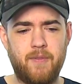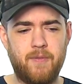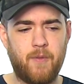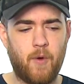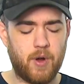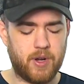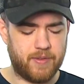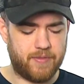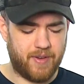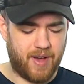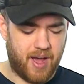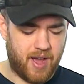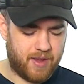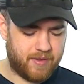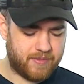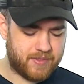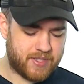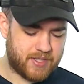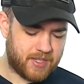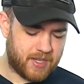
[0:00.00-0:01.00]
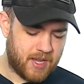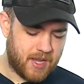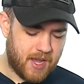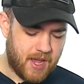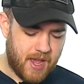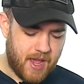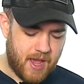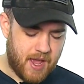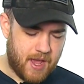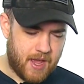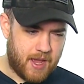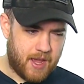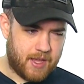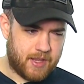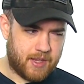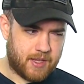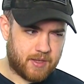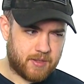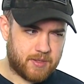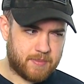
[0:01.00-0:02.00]
45s. I
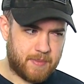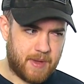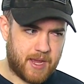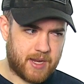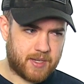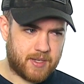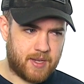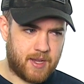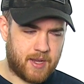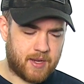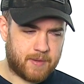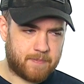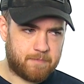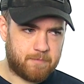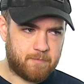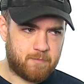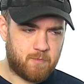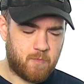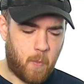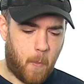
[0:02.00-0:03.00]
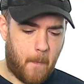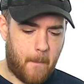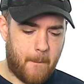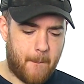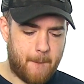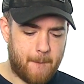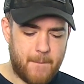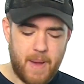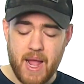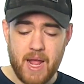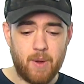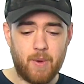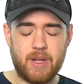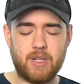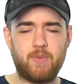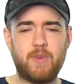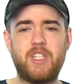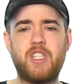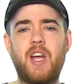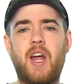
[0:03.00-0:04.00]
think it was MagTech.
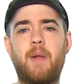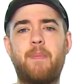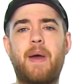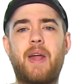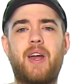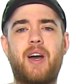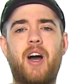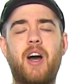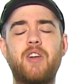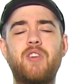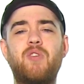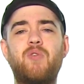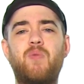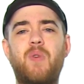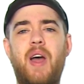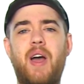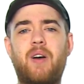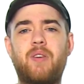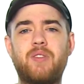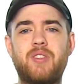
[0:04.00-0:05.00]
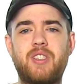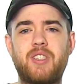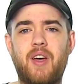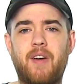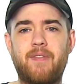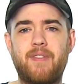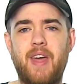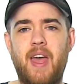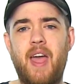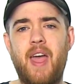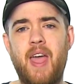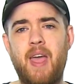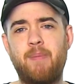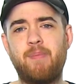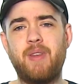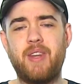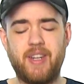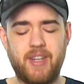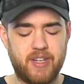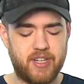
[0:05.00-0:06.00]
Anyways, we shot about 100 rounds of that
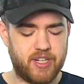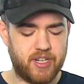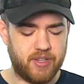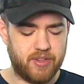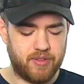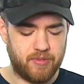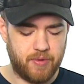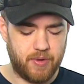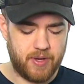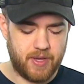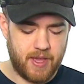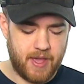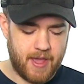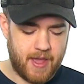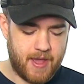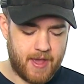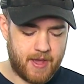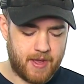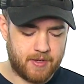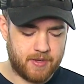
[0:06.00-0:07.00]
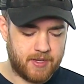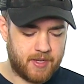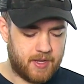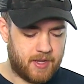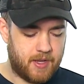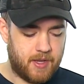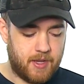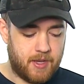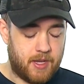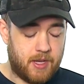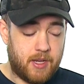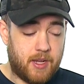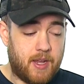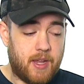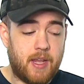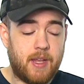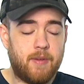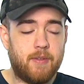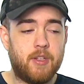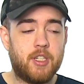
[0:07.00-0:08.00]
ammunition through it, and
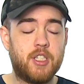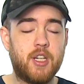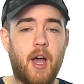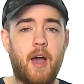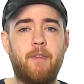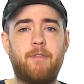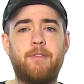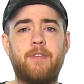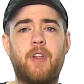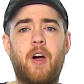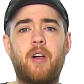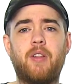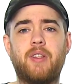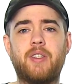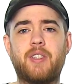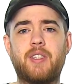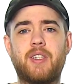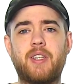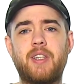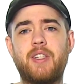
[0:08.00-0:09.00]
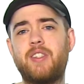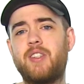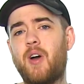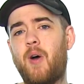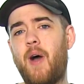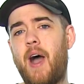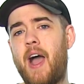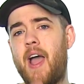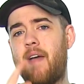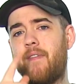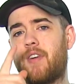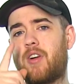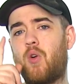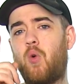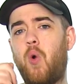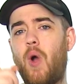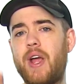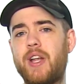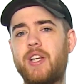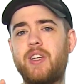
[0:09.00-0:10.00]
it shot flawlessly. So I have a
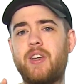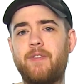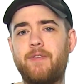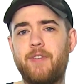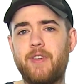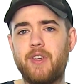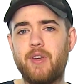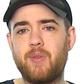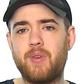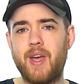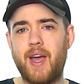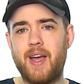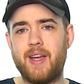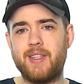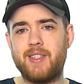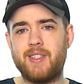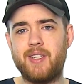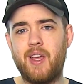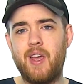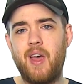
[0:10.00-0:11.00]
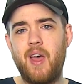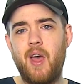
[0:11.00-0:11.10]
question for you guys.